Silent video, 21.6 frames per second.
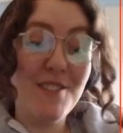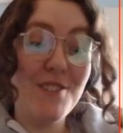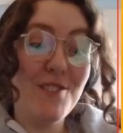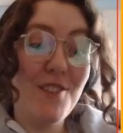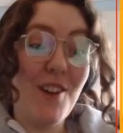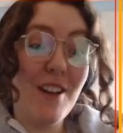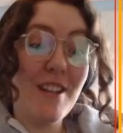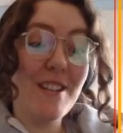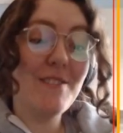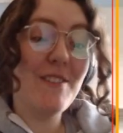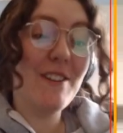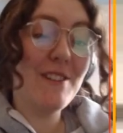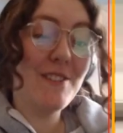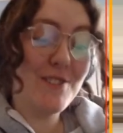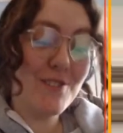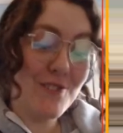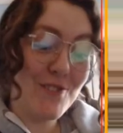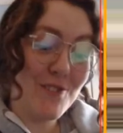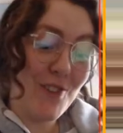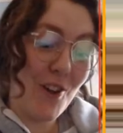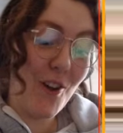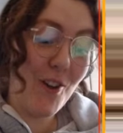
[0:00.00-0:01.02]
I spent
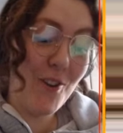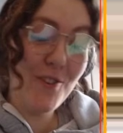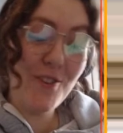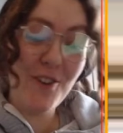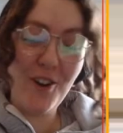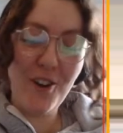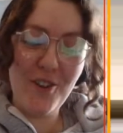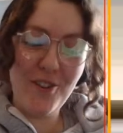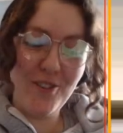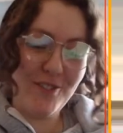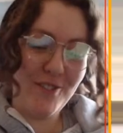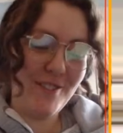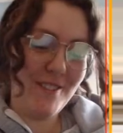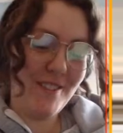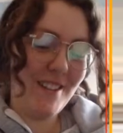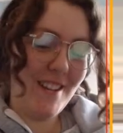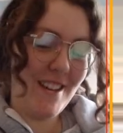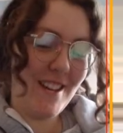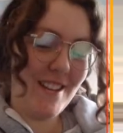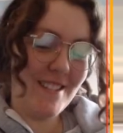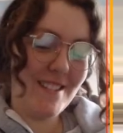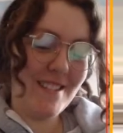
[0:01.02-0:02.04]
so long
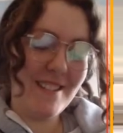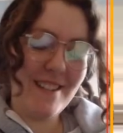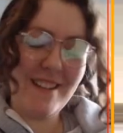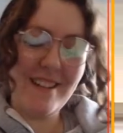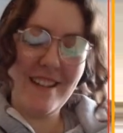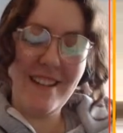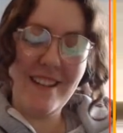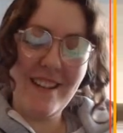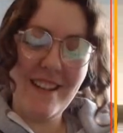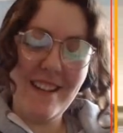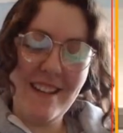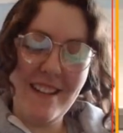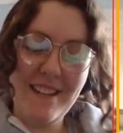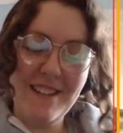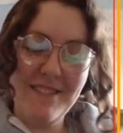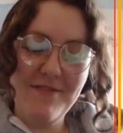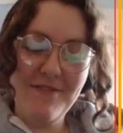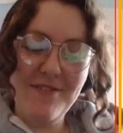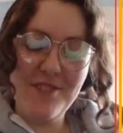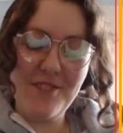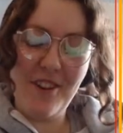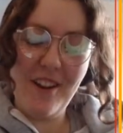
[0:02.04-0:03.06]
last night
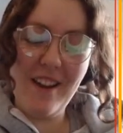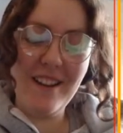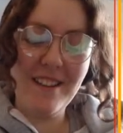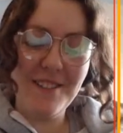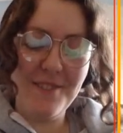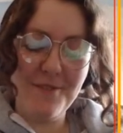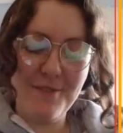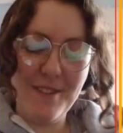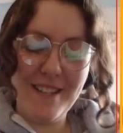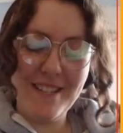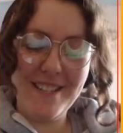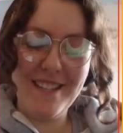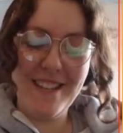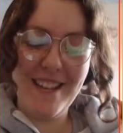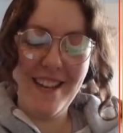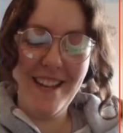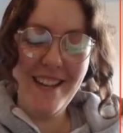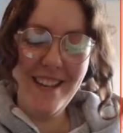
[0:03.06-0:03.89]
trying to fix it.